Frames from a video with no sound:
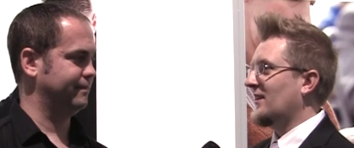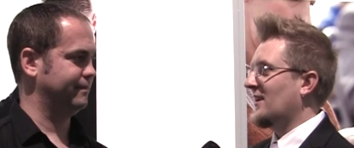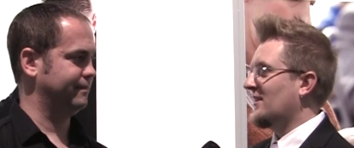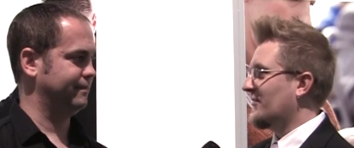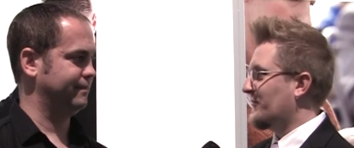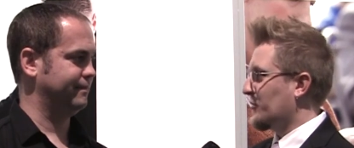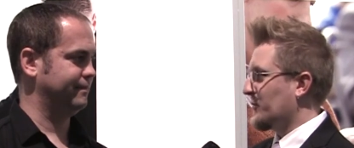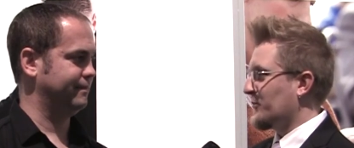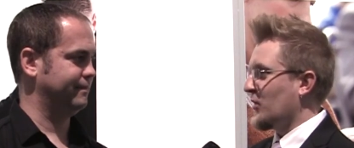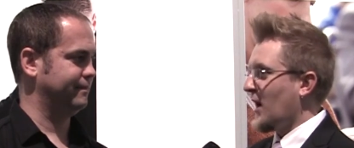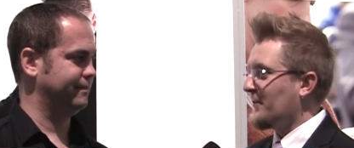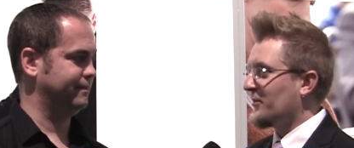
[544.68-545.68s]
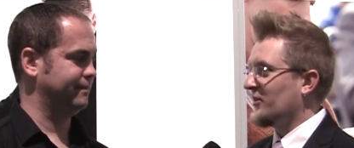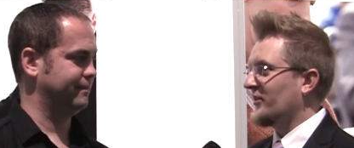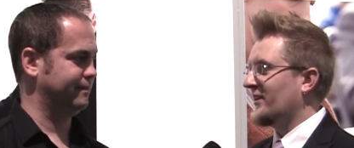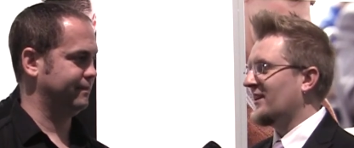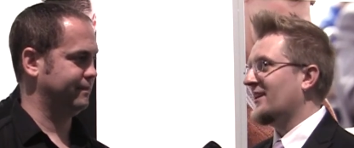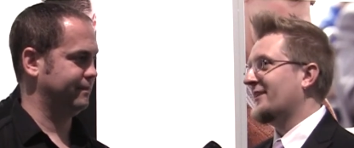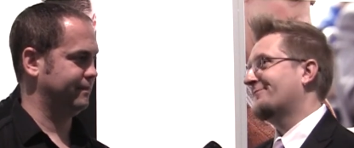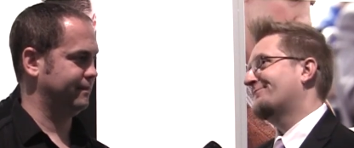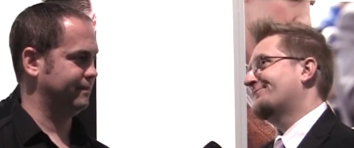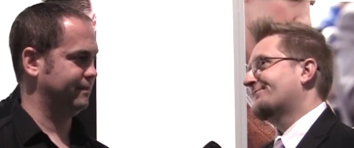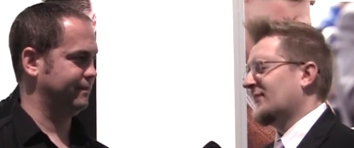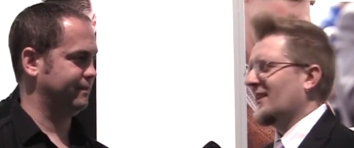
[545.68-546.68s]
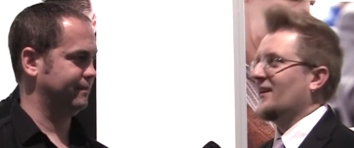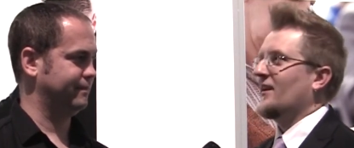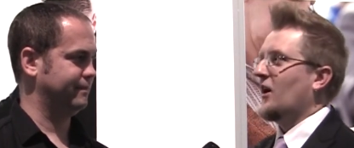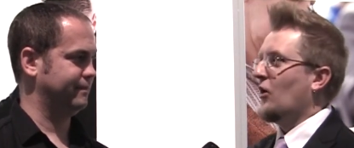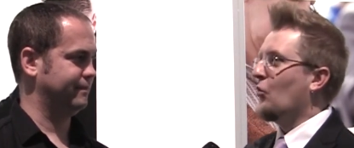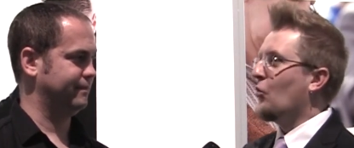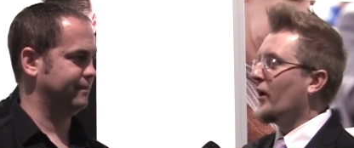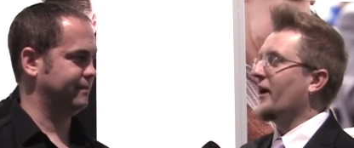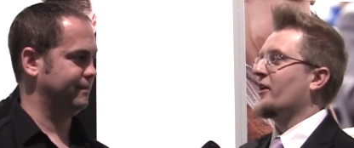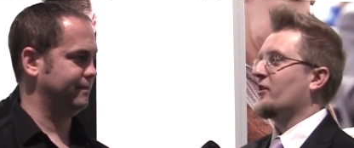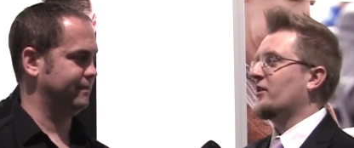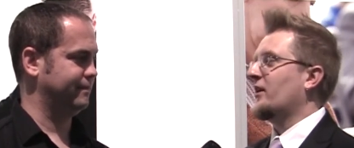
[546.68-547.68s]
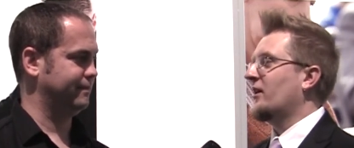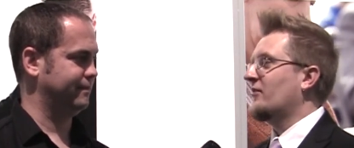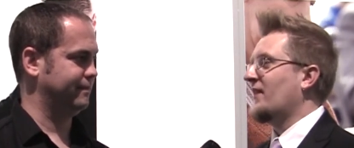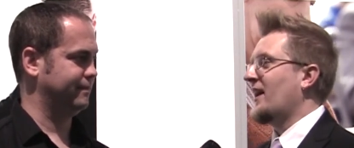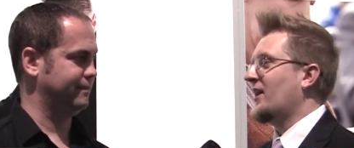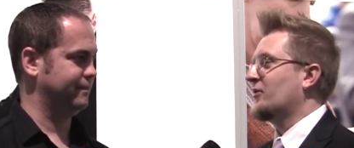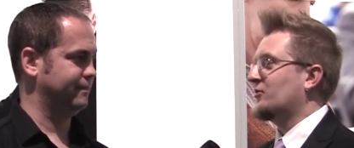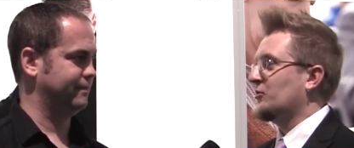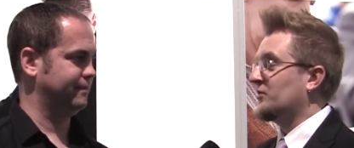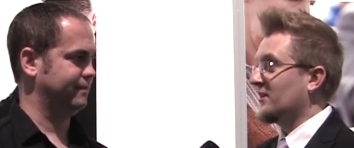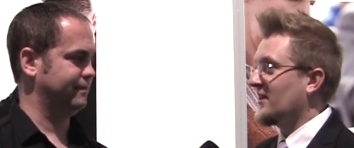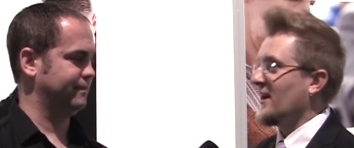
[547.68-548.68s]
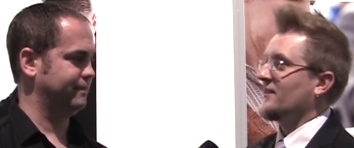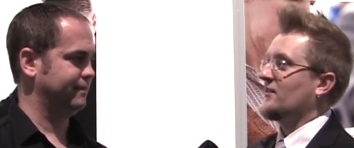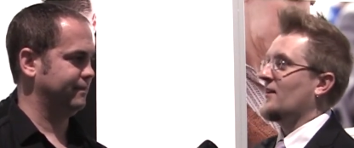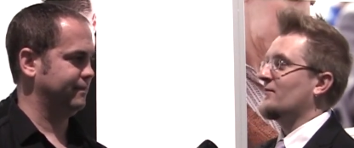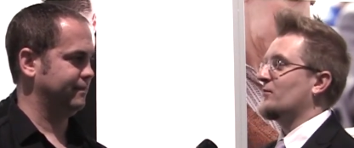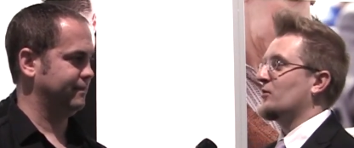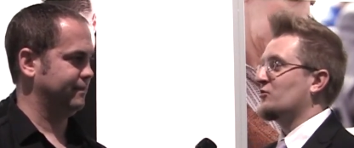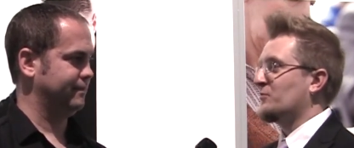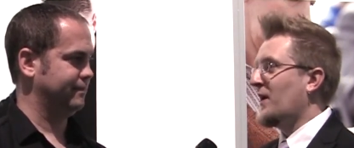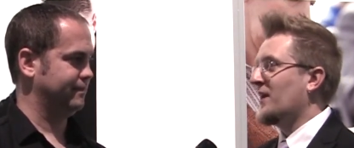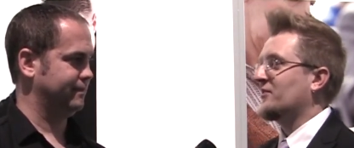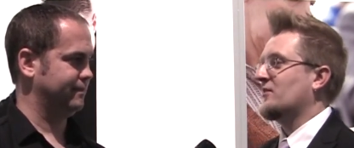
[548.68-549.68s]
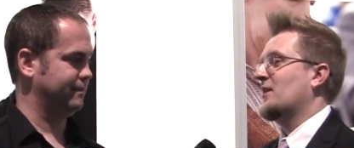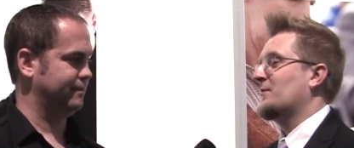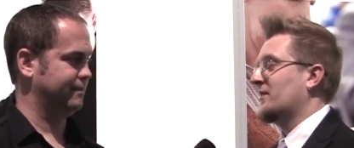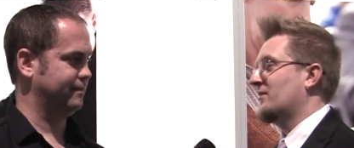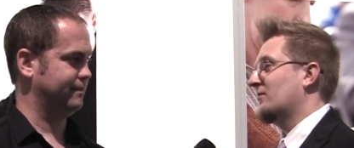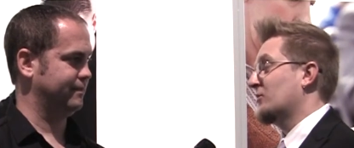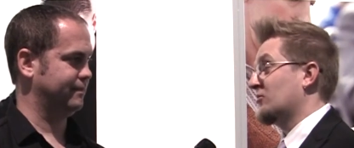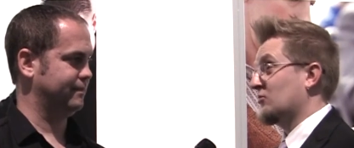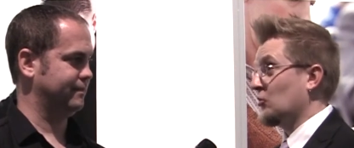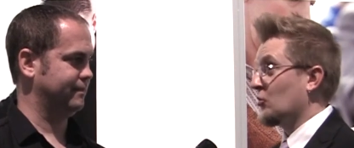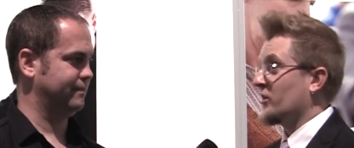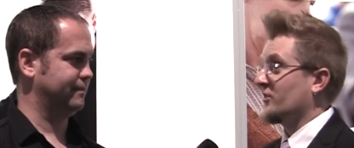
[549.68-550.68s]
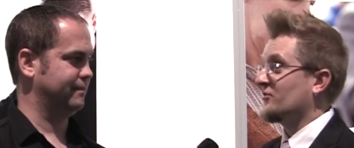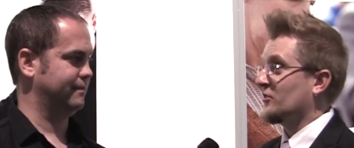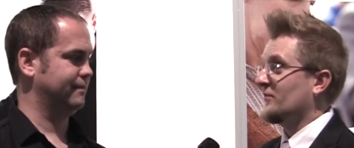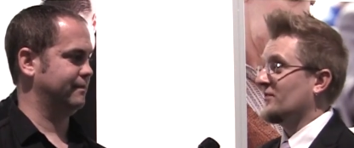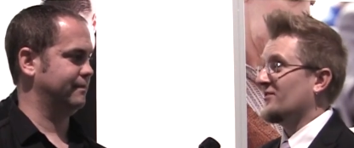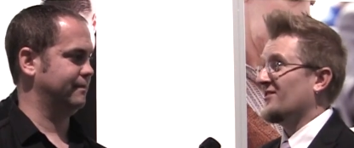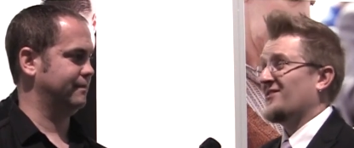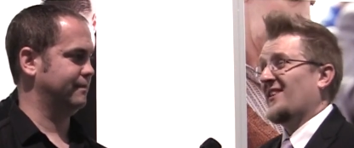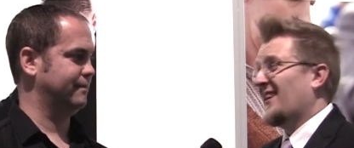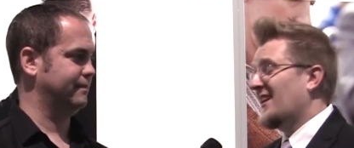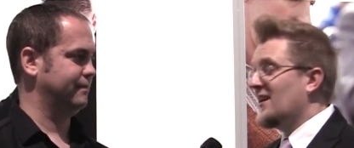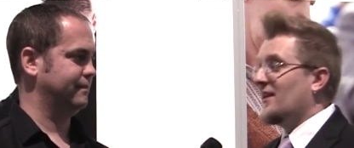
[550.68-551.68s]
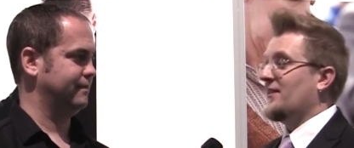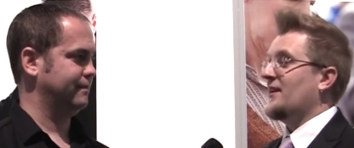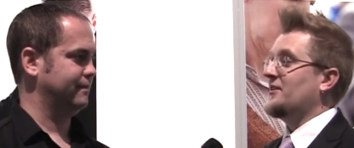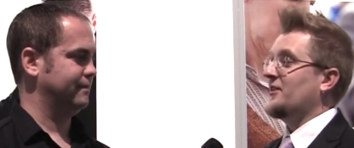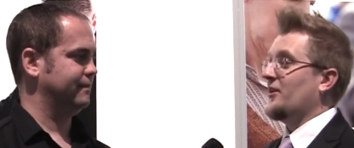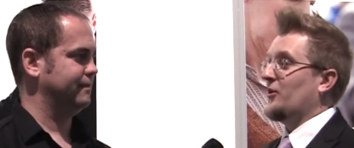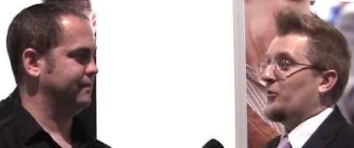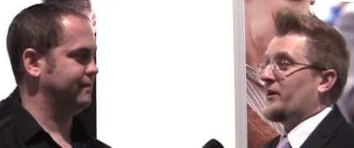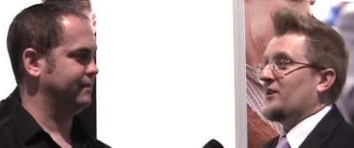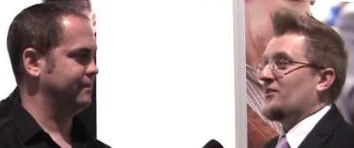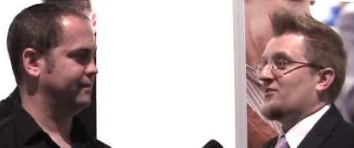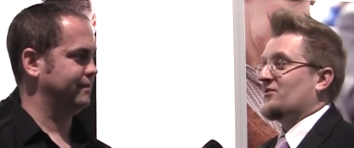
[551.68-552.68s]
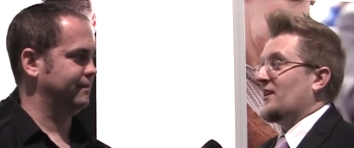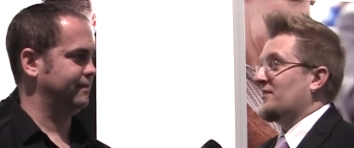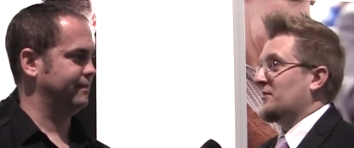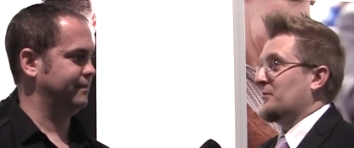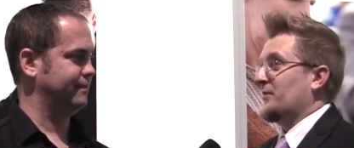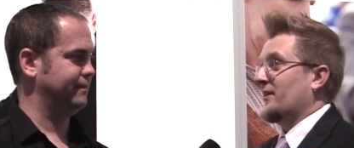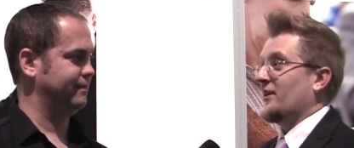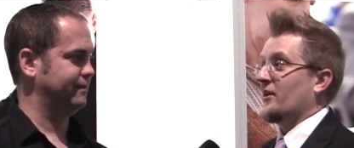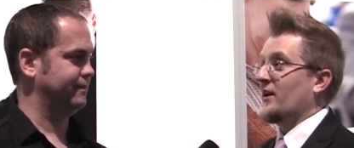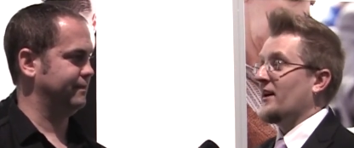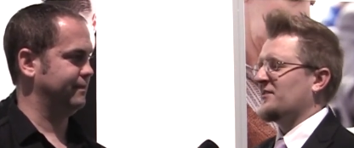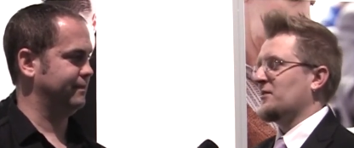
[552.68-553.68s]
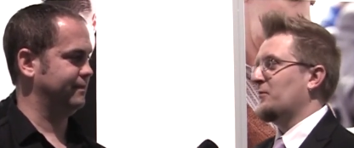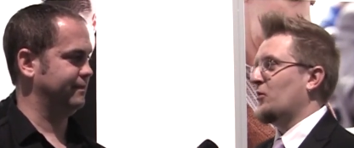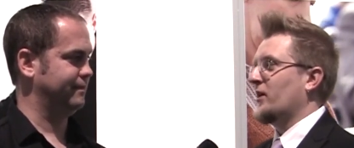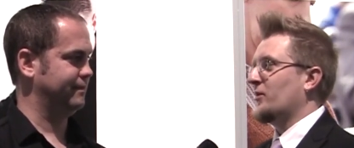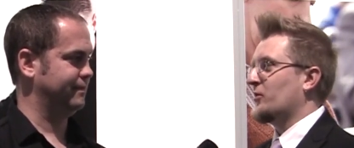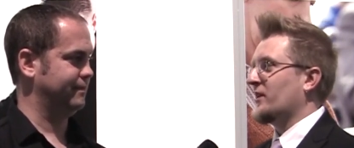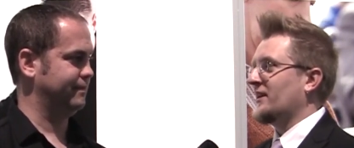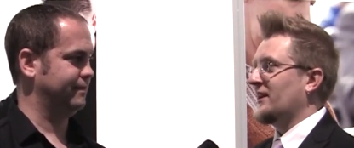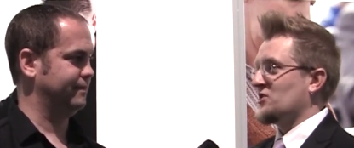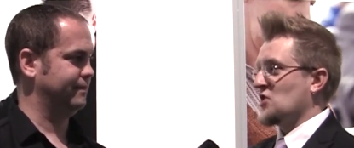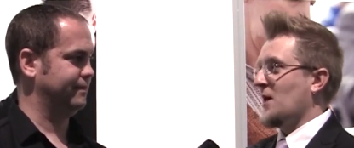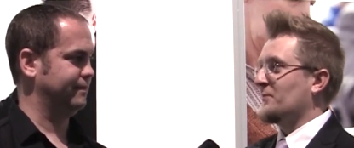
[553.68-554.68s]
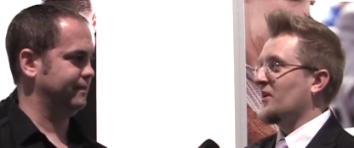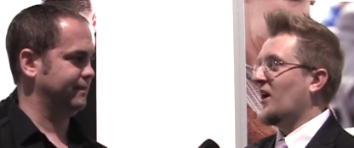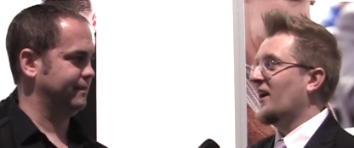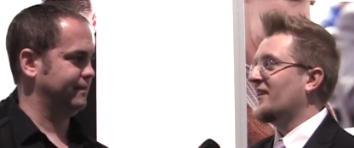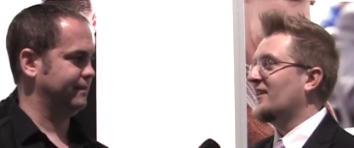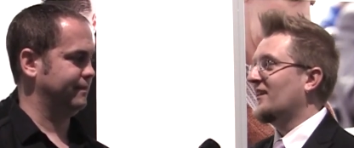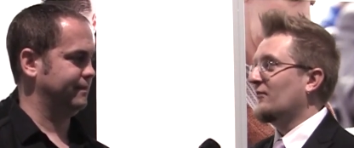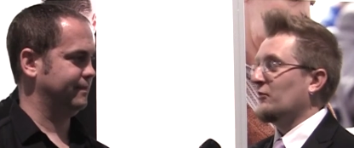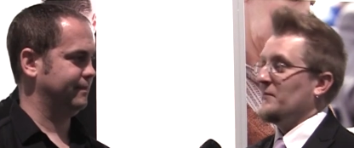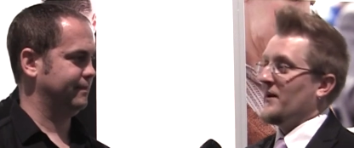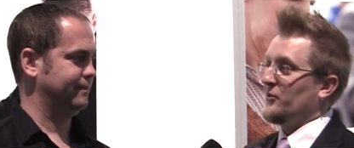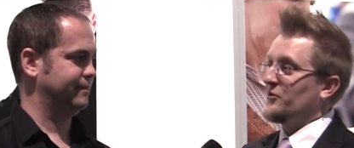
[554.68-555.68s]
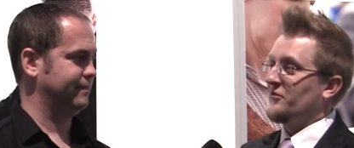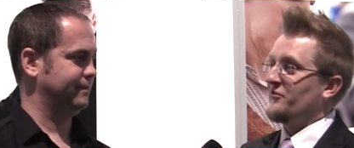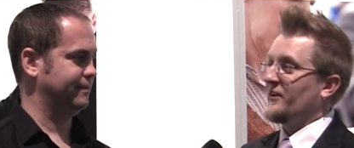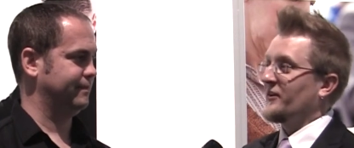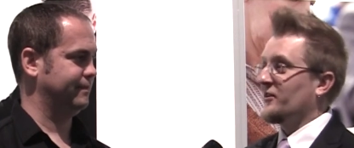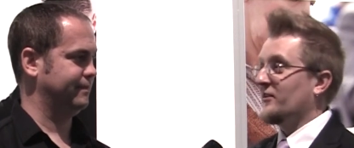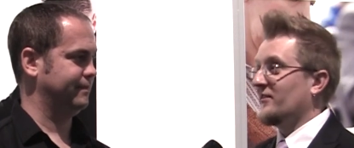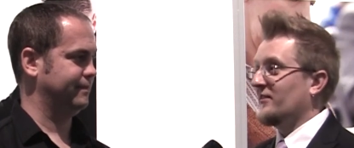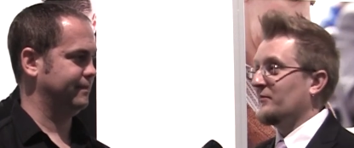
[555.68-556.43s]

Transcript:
Speaker 1: and if we're properly aware of how to detect them, respond to them, and restore our services, then you know we can just say simply, all right, at some point we're going to get chomped on. We may lose a finger,